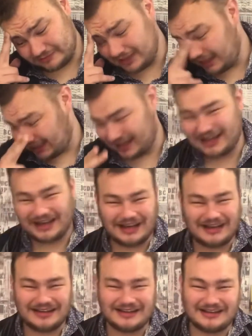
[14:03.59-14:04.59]

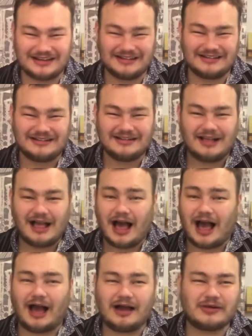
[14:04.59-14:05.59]

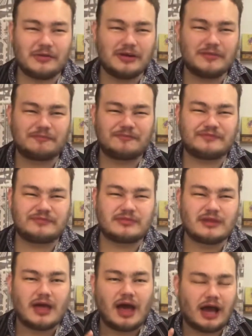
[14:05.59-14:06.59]
I don't want to
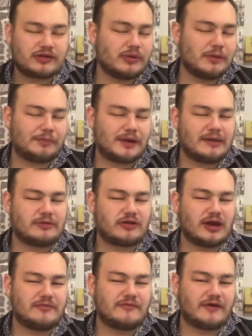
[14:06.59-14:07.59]
blame
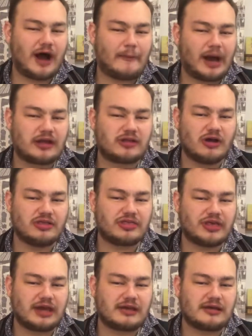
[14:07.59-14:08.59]
Graham Farmer. I
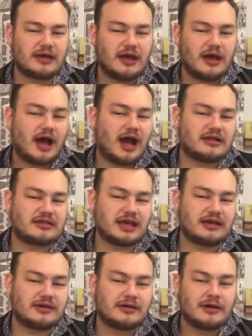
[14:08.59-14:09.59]

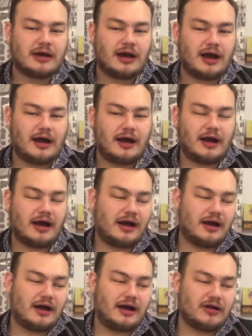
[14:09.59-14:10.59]
think
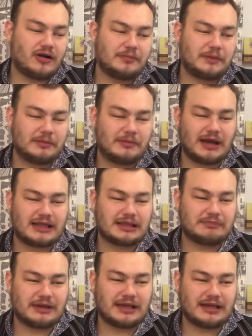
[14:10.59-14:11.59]
a lot of people might
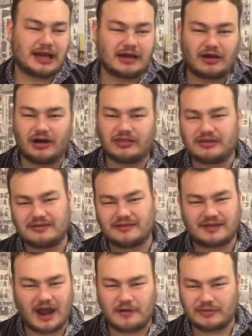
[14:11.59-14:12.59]
be like, oh, these are
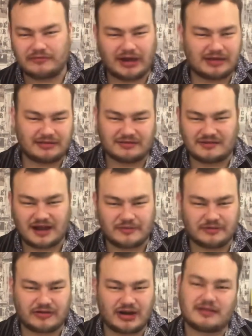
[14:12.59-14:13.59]
terrible writers and
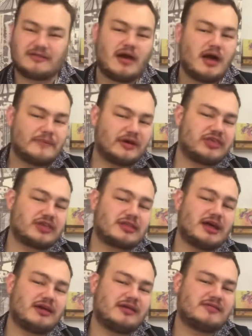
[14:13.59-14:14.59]
terrible directors. But I think
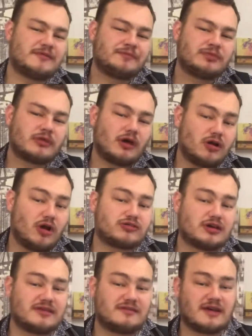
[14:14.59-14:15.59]
there is a lot to
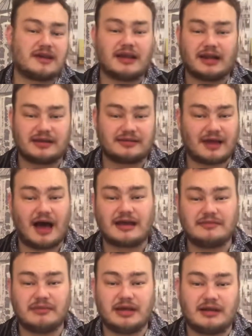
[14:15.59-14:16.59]
consider, like
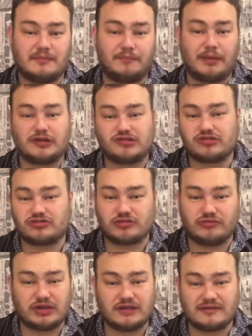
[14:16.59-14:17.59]
timing and budgetary
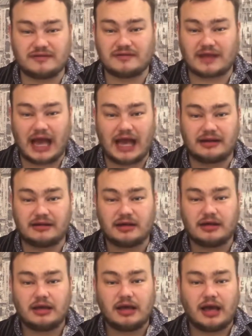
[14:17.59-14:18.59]
reasons
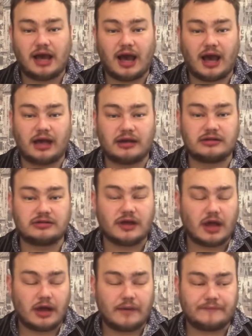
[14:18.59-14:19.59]
and
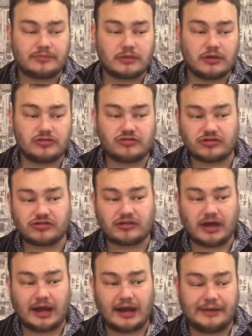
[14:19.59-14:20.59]
just
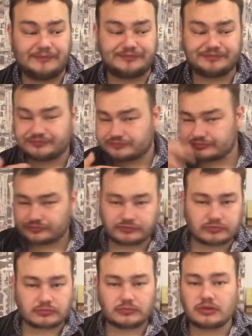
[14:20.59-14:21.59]

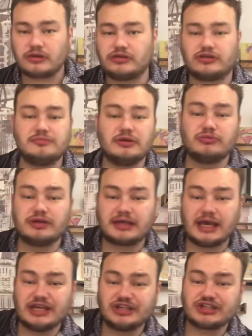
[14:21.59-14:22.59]

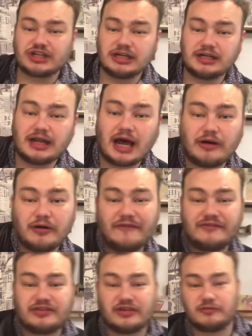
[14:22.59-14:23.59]
communication and how
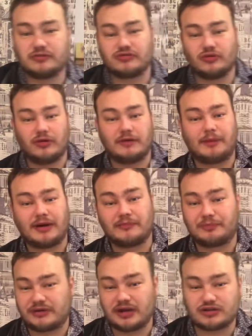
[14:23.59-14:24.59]
everything was sorted by the
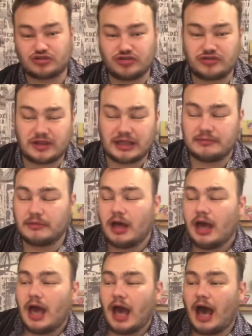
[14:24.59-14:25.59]
production team
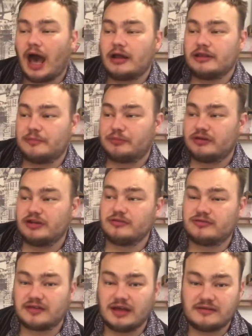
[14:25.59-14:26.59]
and the
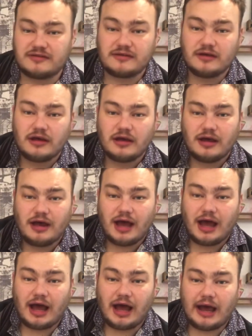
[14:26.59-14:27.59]
producers
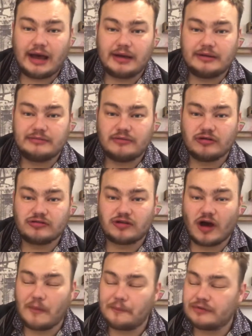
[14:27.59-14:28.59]
on
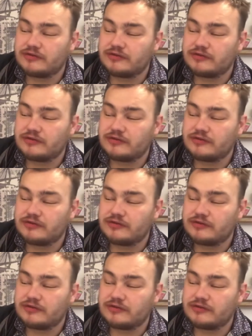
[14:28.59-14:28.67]
top.